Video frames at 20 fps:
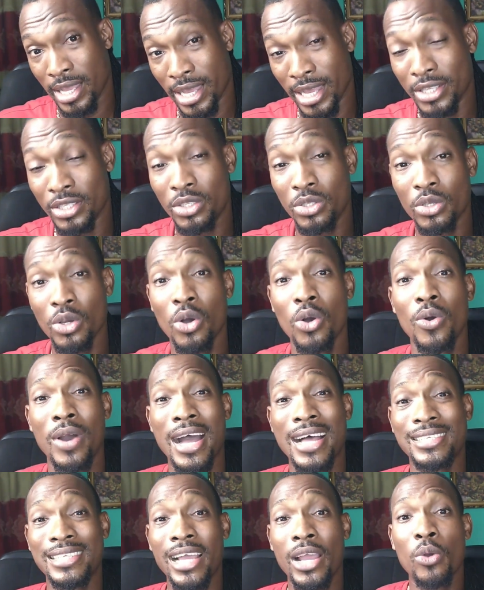And so
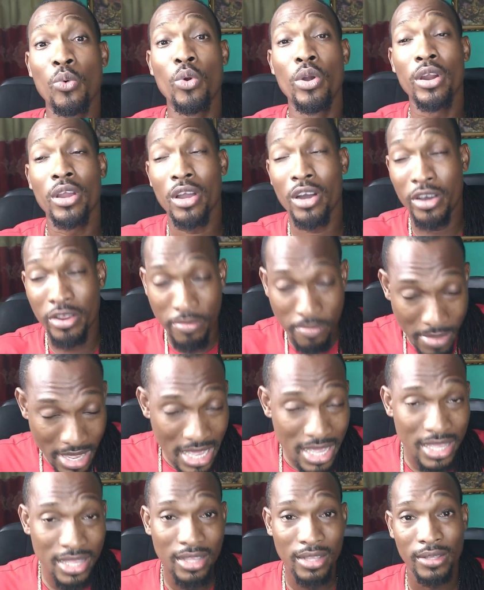as I work on
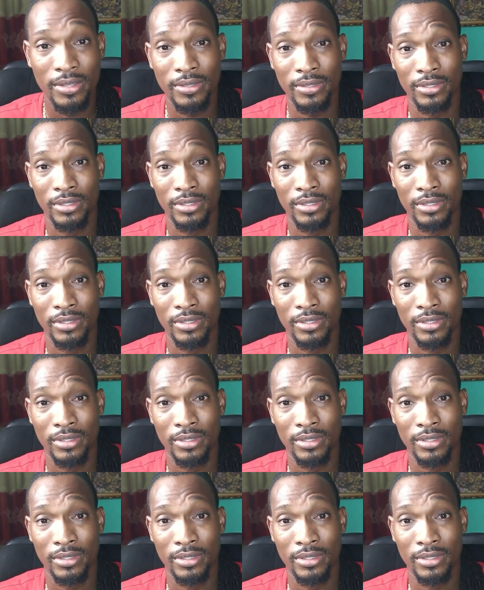me,